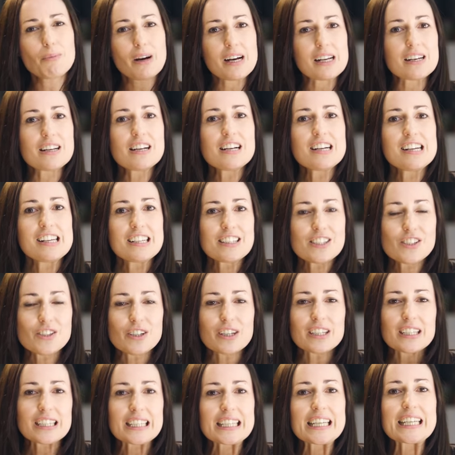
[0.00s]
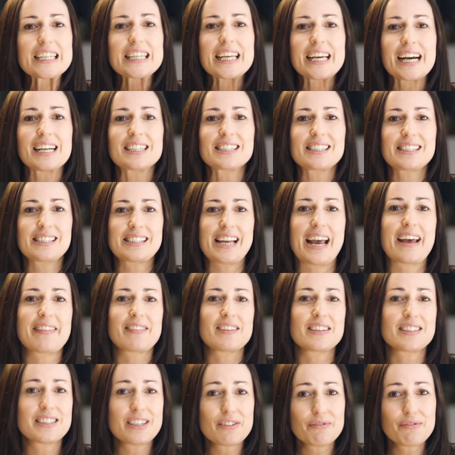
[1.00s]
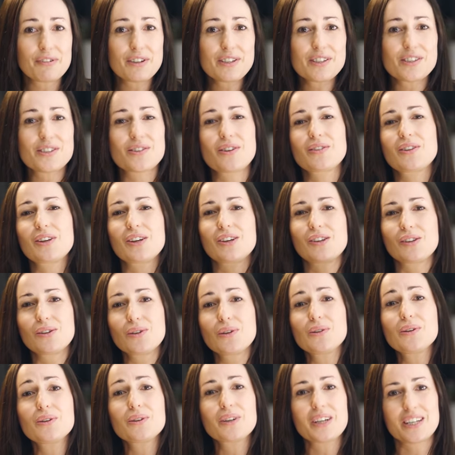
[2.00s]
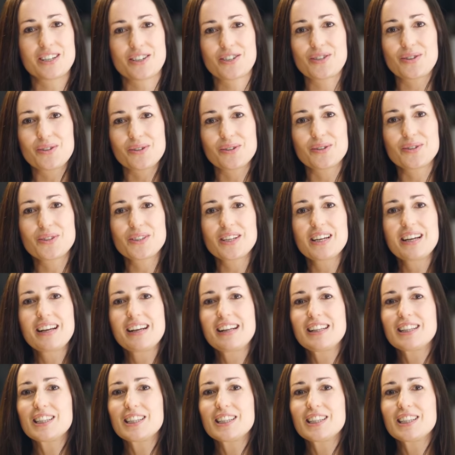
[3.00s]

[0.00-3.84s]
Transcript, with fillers: but to clearly understand the difference so that you can choose